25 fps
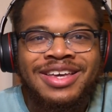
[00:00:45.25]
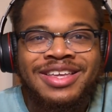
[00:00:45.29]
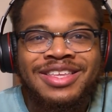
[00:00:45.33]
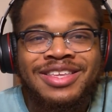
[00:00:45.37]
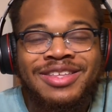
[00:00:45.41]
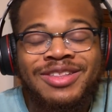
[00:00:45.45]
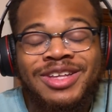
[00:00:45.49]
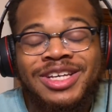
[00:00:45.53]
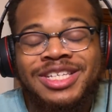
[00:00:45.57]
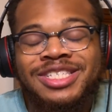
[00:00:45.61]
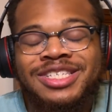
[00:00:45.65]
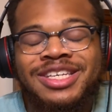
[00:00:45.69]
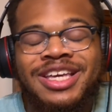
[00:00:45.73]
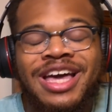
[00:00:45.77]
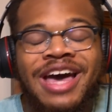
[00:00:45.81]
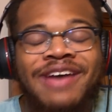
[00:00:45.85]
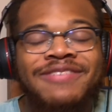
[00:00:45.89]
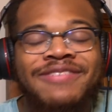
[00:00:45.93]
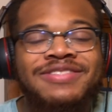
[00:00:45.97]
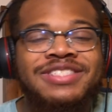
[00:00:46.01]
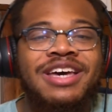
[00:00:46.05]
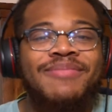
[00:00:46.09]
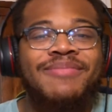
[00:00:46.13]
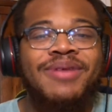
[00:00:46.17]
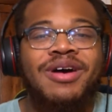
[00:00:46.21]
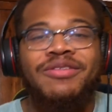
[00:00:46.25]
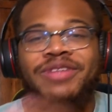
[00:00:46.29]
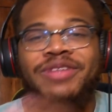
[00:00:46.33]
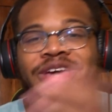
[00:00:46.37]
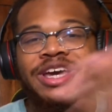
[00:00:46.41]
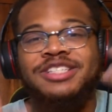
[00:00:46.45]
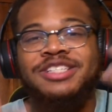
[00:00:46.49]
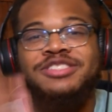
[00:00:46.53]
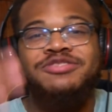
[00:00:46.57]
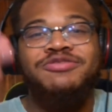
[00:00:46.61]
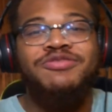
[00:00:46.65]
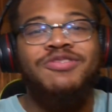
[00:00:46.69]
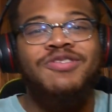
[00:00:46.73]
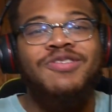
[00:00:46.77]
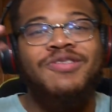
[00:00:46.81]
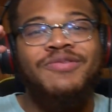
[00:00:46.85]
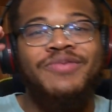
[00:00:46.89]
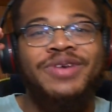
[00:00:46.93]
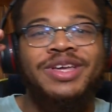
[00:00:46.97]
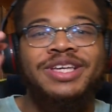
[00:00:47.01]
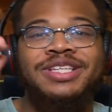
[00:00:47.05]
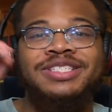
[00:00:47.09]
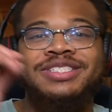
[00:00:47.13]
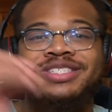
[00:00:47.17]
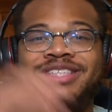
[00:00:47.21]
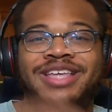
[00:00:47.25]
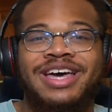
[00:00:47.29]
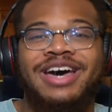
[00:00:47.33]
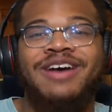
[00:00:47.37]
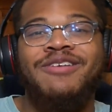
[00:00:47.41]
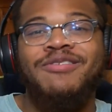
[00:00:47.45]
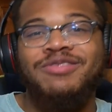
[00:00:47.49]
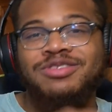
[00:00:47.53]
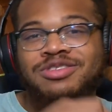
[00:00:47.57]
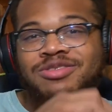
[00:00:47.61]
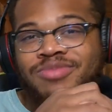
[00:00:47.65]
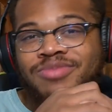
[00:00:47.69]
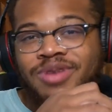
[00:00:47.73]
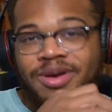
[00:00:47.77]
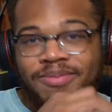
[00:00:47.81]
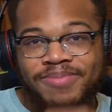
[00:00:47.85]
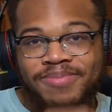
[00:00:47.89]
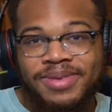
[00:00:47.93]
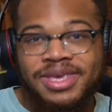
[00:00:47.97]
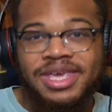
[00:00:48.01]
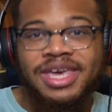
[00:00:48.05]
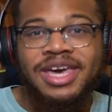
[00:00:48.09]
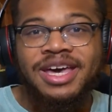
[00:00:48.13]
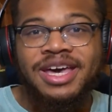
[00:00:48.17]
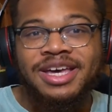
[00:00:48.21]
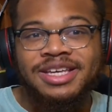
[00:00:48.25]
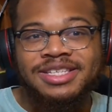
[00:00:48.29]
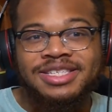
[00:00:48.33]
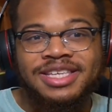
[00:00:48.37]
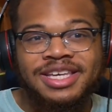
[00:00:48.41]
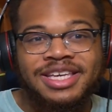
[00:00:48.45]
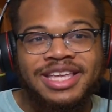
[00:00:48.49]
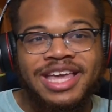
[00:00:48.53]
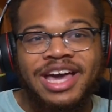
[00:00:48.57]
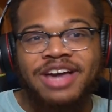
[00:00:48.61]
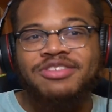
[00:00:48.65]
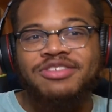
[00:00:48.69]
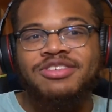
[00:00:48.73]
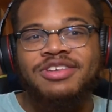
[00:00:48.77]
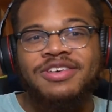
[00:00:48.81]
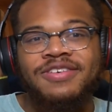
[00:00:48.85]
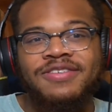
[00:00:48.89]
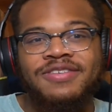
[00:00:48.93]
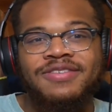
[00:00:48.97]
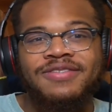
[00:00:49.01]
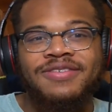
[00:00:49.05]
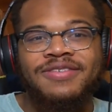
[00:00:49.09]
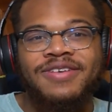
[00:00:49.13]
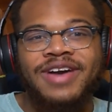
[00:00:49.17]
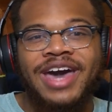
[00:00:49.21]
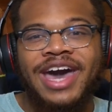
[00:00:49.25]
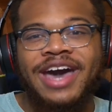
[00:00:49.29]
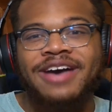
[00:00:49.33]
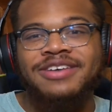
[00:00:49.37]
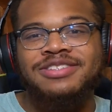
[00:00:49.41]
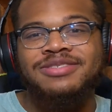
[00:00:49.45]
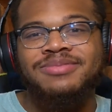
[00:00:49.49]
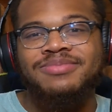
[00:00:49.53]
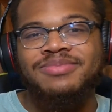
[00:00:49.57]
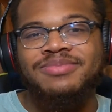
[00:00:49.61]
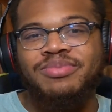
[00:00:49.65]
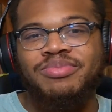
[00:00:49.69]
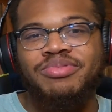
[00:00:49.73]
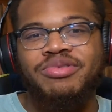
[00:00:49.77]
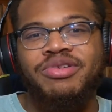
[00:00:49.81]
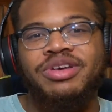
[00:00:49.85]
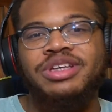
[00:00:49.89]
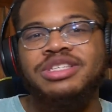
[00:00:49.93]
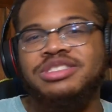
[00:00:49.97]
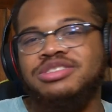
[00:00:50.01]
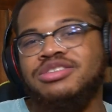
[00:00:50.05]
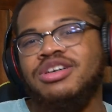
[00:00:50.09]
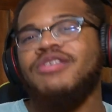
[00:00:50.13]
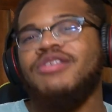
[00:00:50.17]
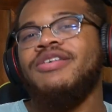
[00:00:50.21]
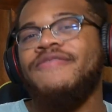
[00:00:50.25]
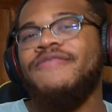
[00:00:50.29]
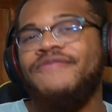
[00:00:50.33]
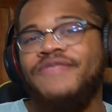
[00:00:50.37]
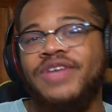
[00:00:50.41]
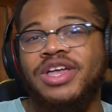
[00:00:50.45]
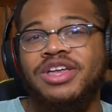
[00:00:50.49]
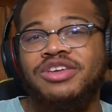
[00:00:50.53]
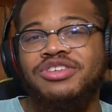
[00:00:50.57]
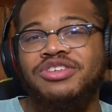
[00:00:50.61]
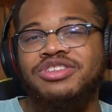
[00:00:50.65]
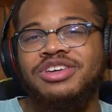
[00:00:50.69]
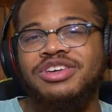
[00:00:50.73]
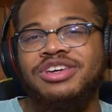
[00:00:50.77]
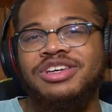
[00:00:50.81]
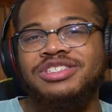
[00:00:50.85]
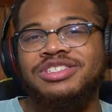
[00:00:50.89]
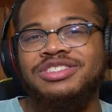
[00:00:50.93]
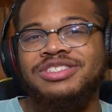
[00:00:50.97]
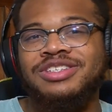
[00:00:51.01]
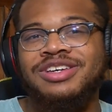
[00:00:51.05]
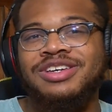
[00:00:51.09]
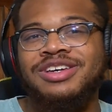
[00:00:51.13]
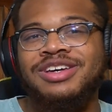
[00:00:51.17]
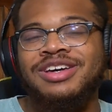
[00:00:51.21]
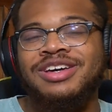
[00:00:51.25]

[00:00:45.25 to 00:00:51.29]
Now listen, I've said about Lance Stroll, when he's not on some like BS, he can actually have some pretty solid finishes.